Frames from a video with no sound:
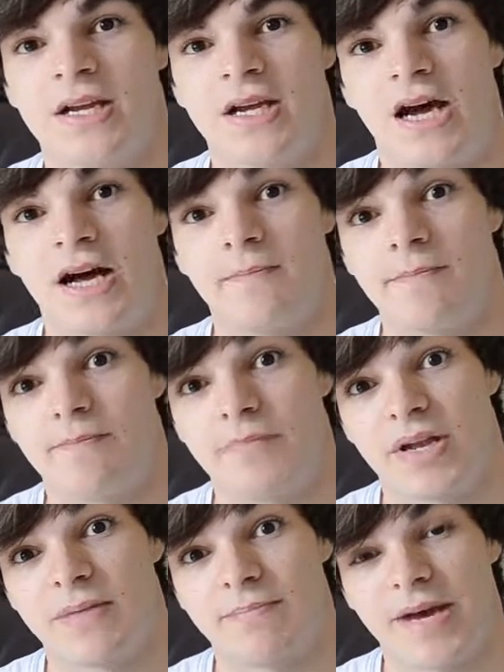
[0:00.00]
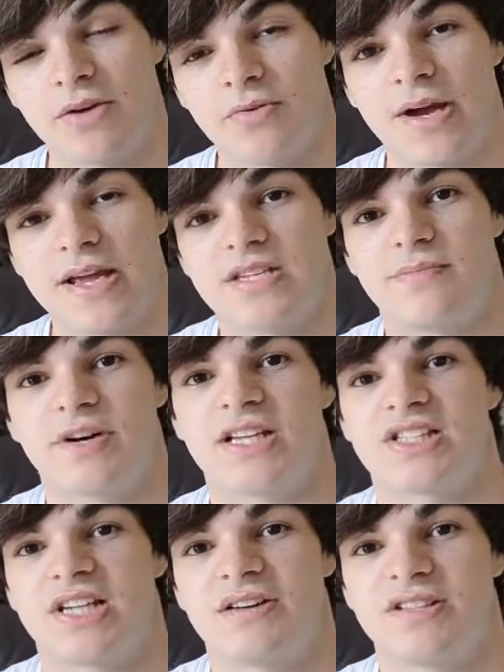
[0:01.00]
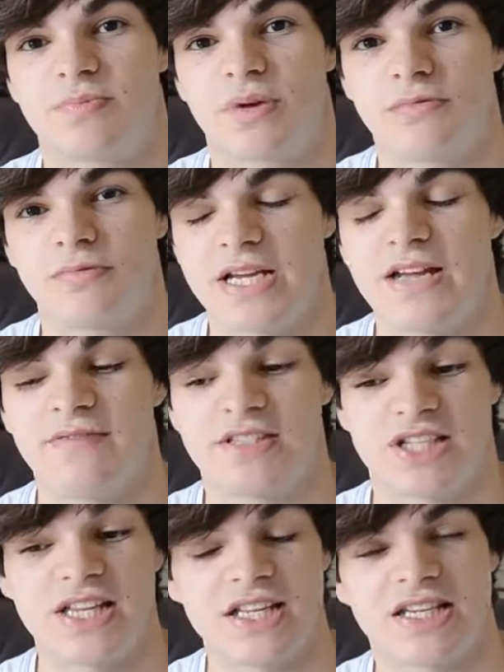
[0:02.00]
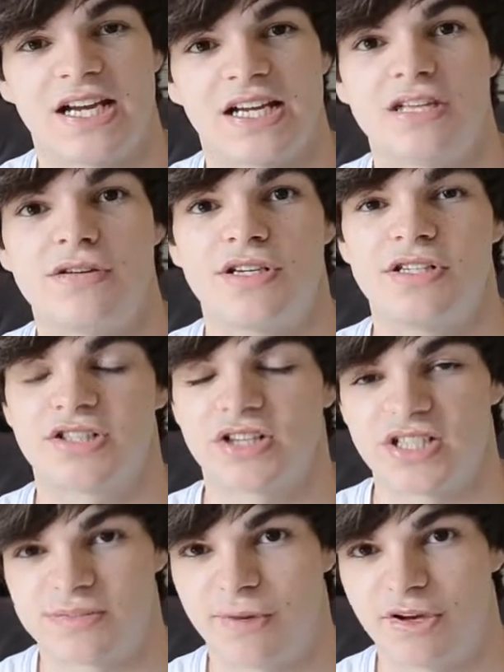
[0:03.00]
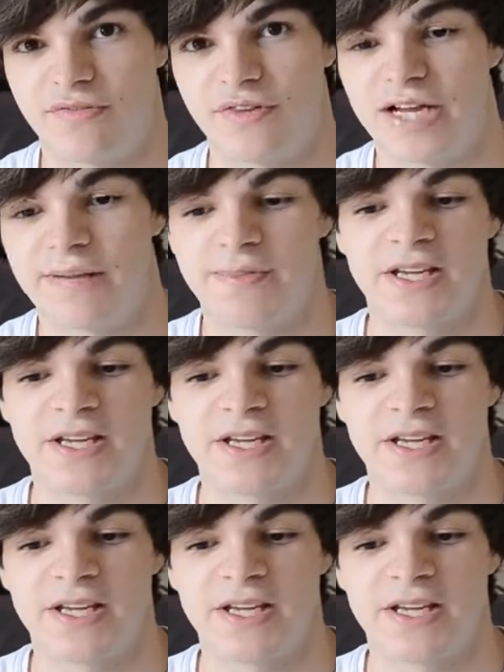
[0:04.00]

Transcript: But a better way to bring this out is probably, if it's in the deck, you can use Transmodify.